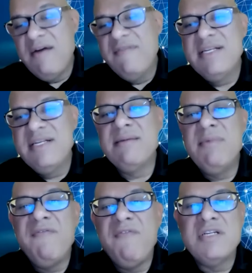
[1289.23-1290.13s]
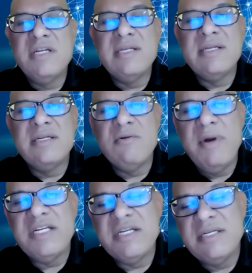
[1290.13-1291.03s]
obviously in some unfortunate
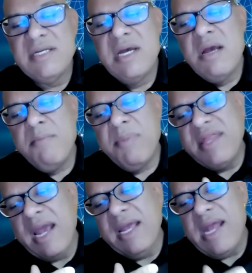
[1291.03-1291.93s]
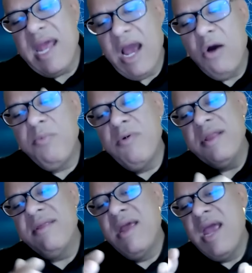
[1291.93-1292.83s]
situations, but that can help
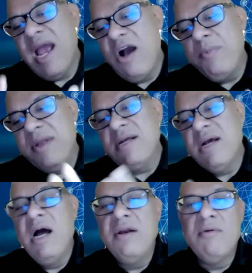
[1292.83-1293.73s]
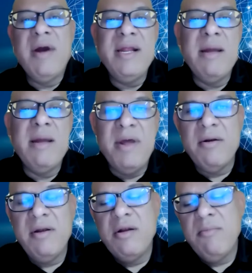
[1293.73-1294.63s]
with helping to underwrite a
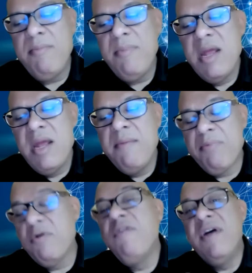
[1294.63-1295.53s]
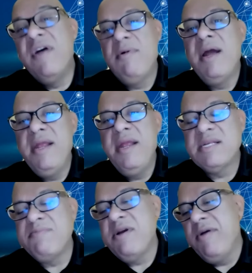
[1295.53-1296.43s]
better, improve underwriting
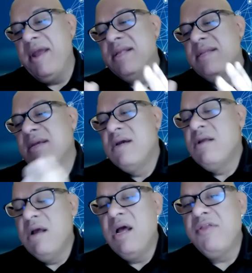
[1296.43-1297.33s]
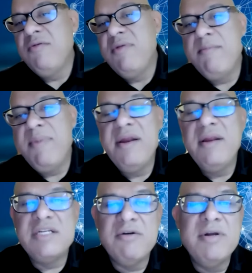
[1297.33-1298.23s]
experience through the embedded
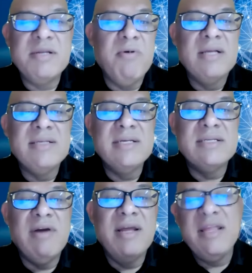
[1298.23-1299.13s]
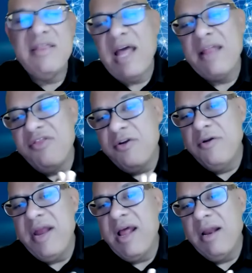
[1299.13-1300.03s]
insurance process. So I think that
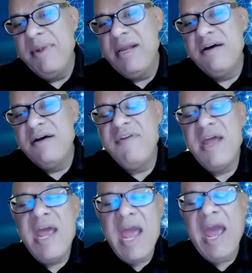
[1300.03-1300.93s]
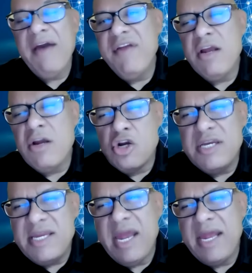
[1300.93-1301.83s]
third element of having
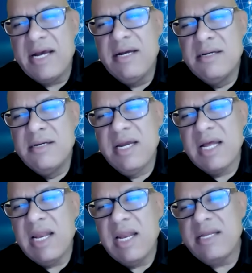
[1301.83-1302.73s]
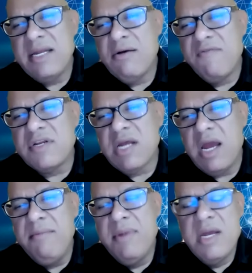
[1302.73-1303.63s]
good data collected over
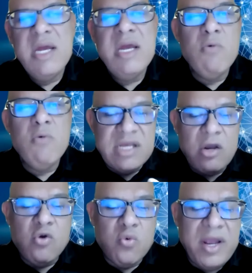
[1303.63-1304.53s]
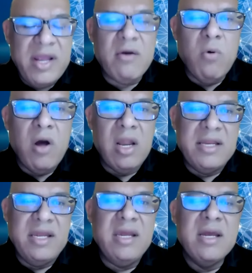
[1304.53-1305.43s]
time is a great
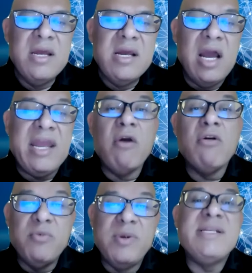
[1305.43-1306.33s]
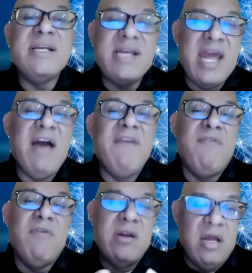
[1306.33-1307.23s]
quality, a characteristic to
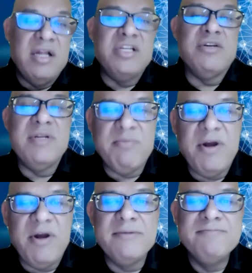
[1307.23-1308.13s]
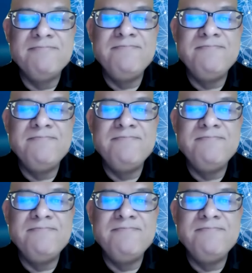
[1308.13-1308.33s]
have for a non-insurance brand.